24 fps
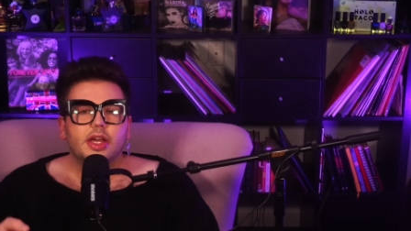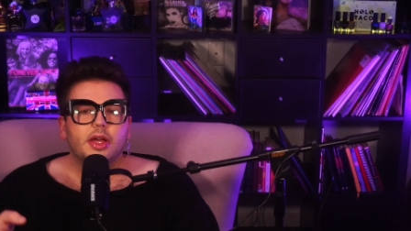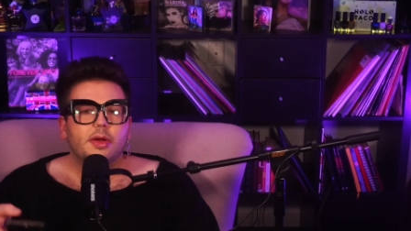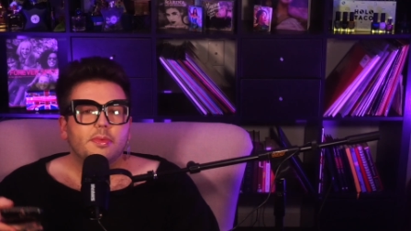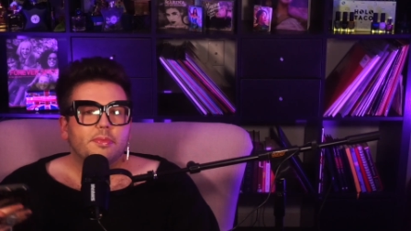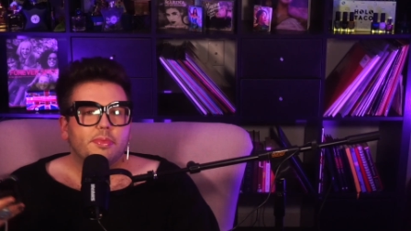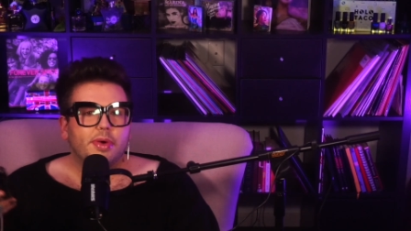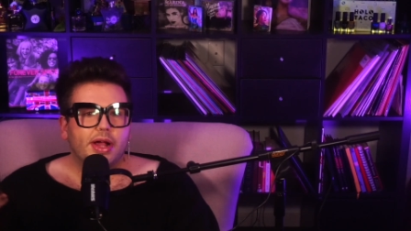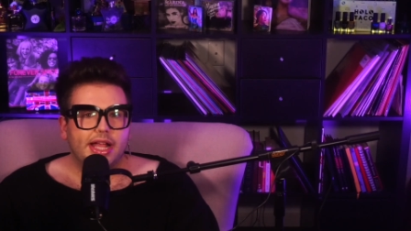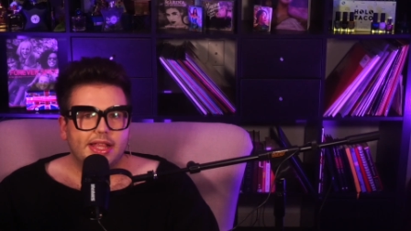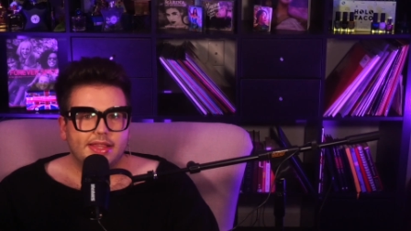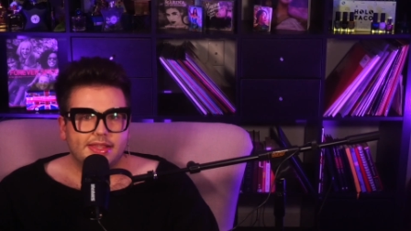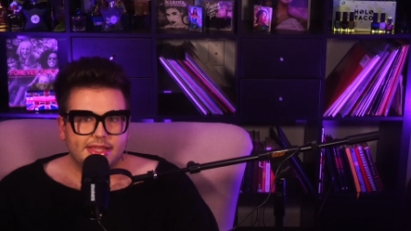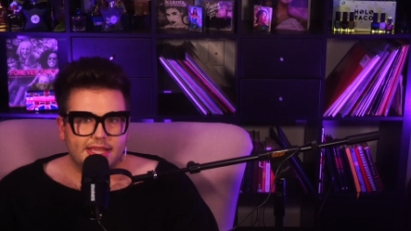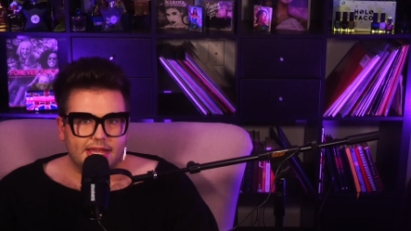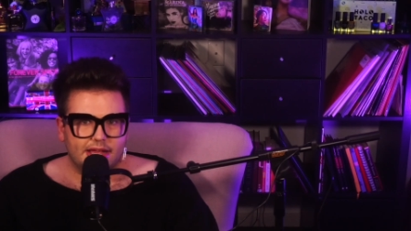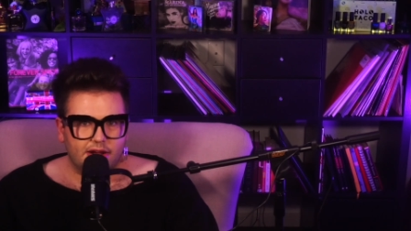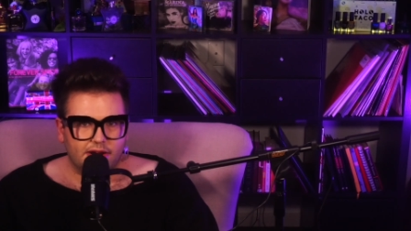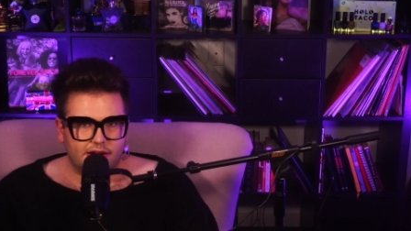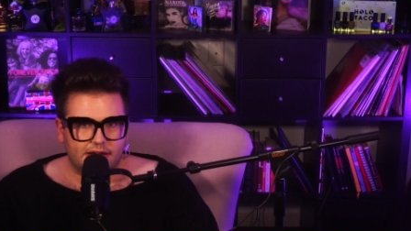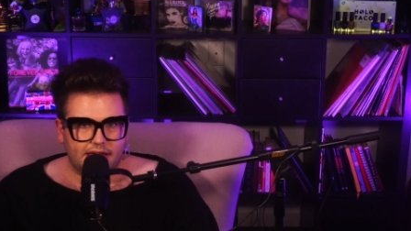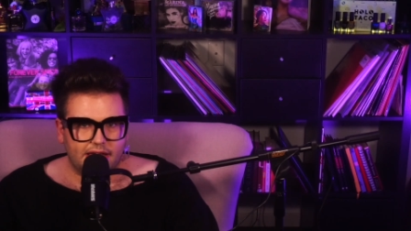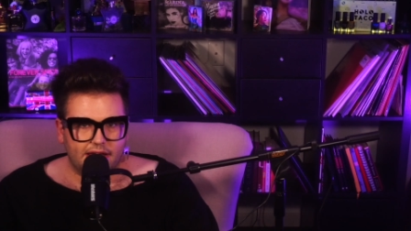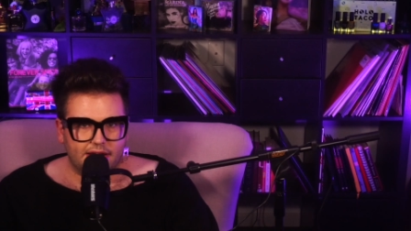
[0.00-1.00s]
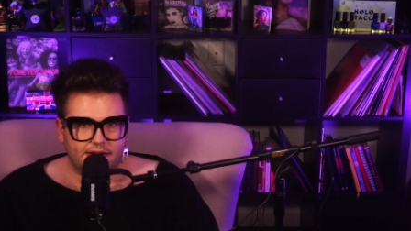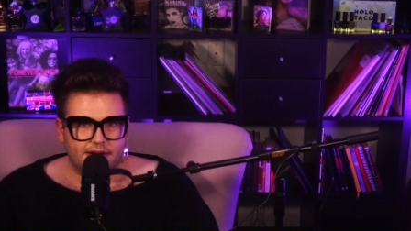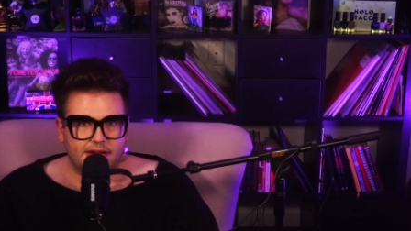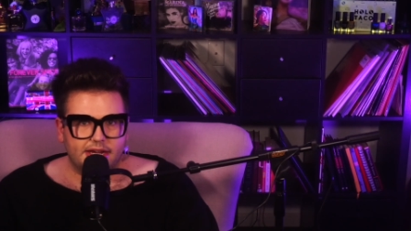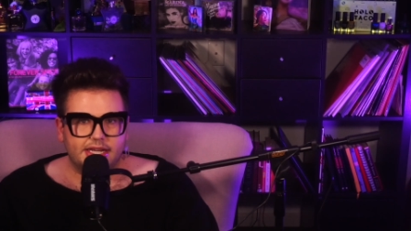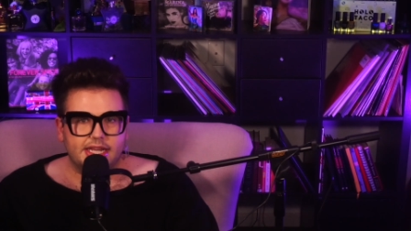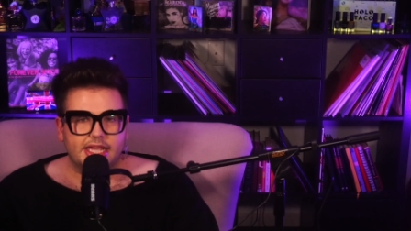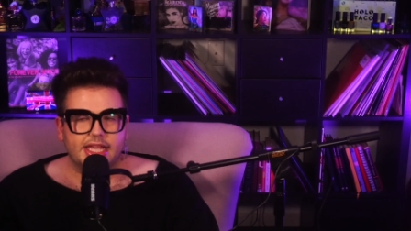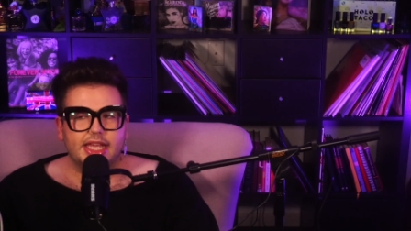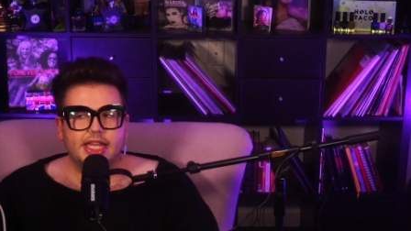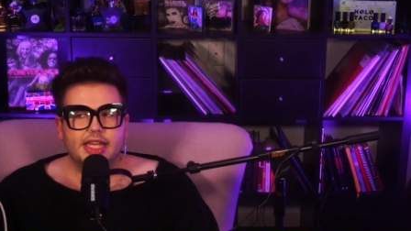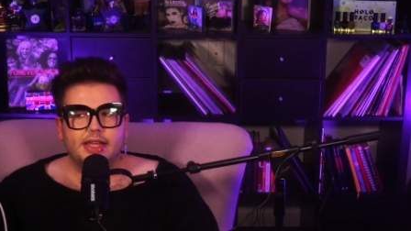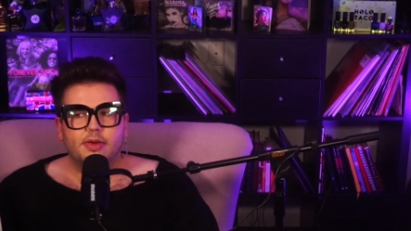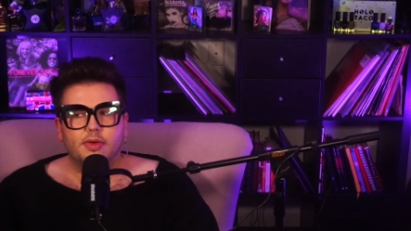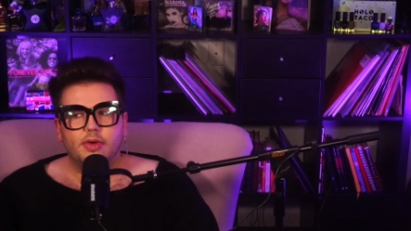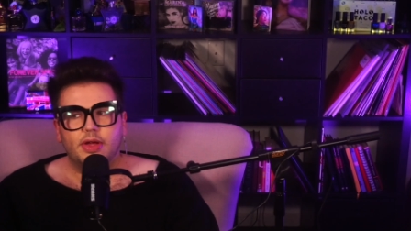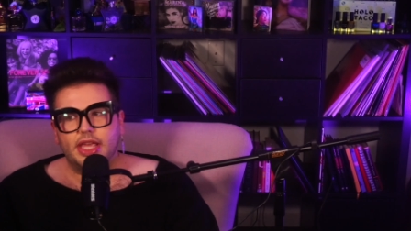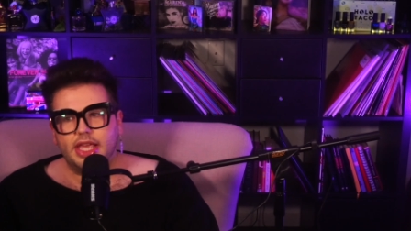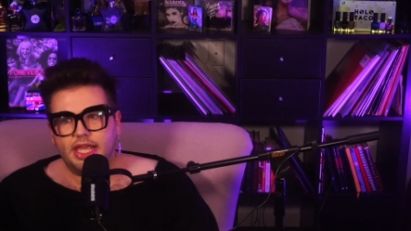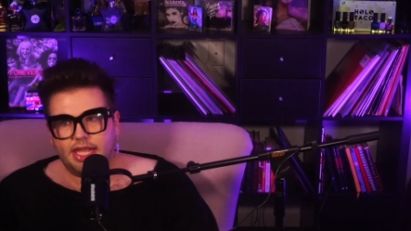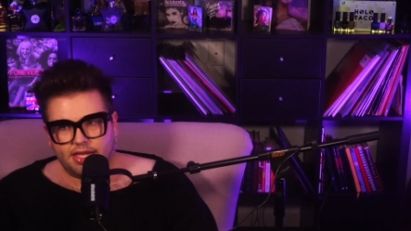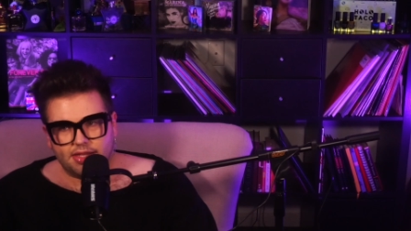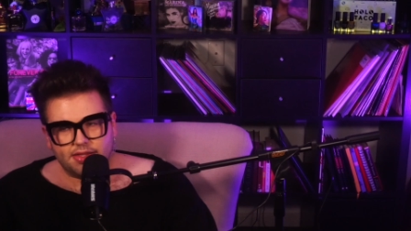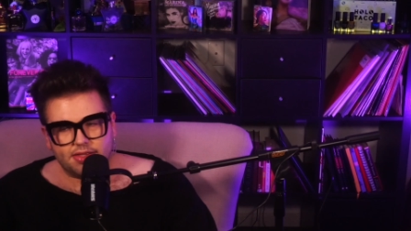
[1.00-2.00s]
brands that are carried
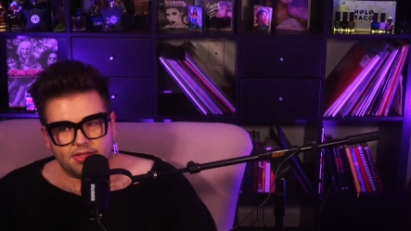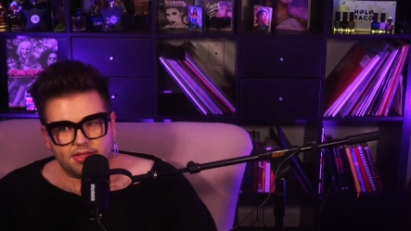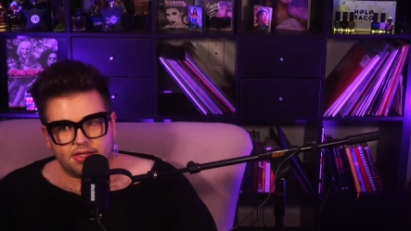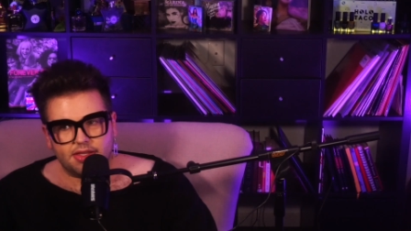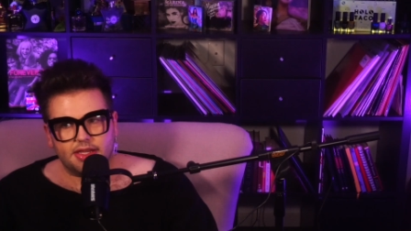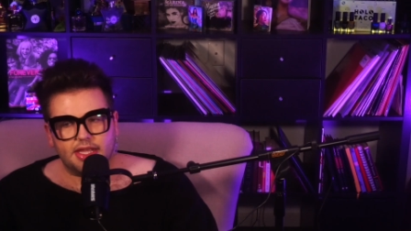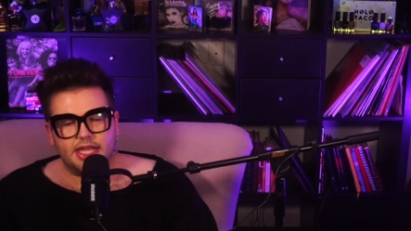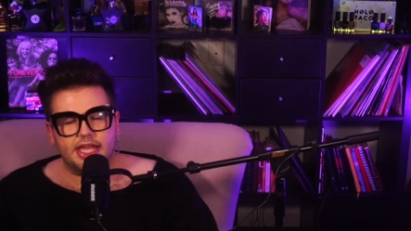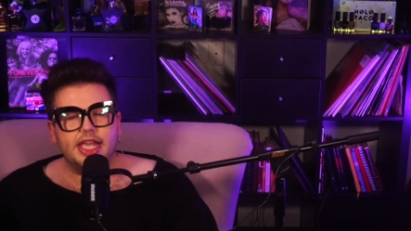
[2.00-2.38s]
in